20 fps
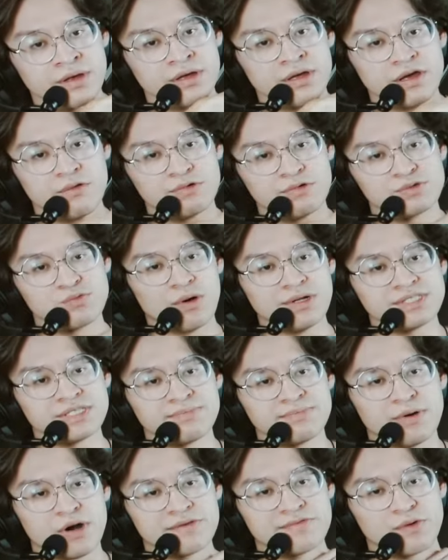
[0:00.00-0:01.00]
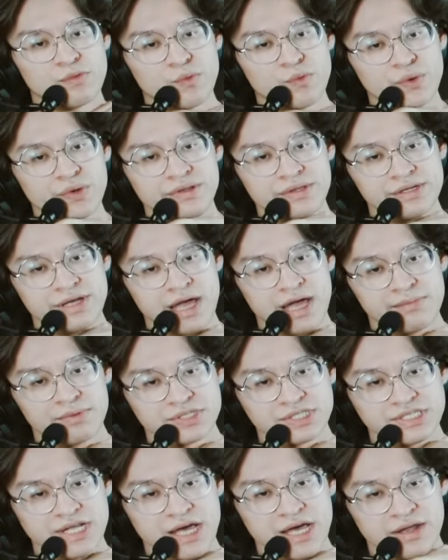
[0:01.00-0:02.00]
It was once a part of a wooden table
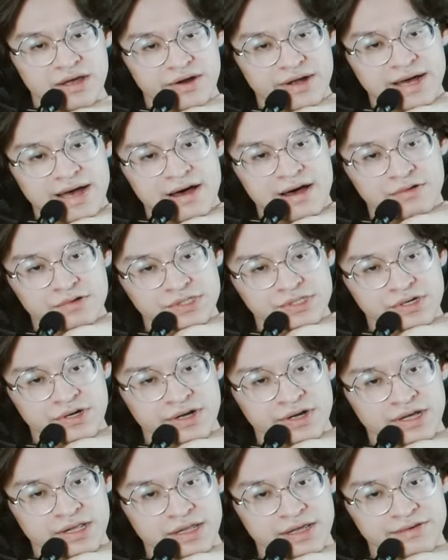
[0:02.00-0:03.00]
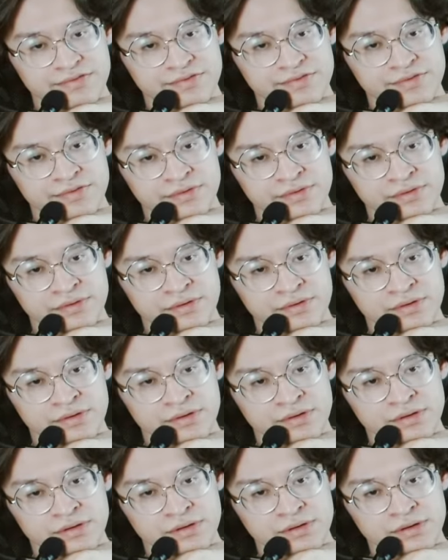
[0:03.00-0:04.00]
standing on a house on a cliff.
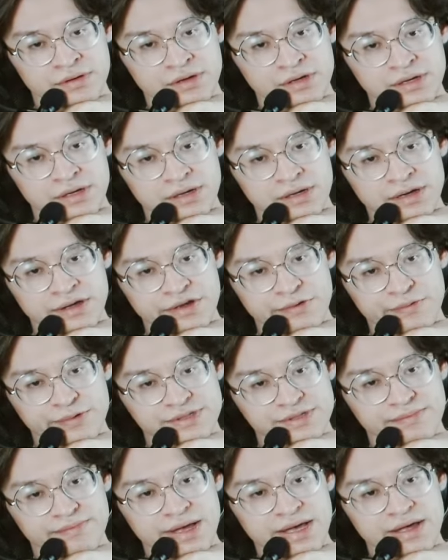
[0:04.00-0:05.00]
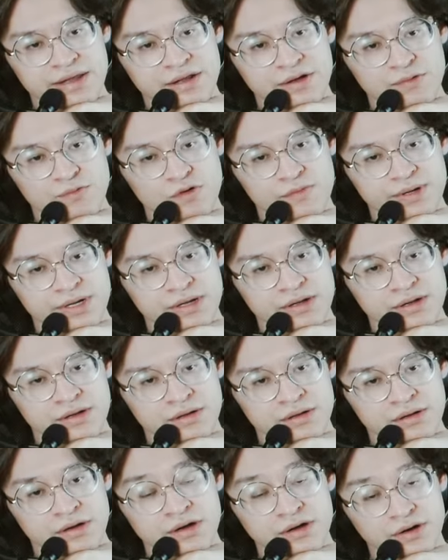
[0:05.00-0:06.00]
And there was a man, a woman,
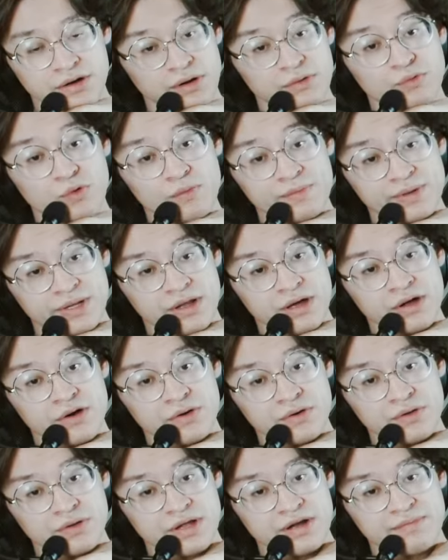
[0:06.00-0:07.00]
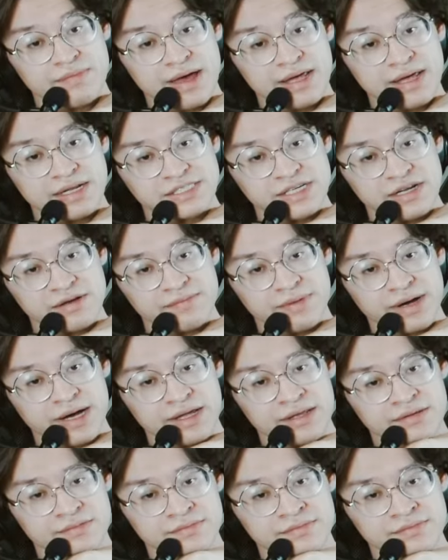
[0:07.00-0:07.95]
a girl, and a man sitting by it.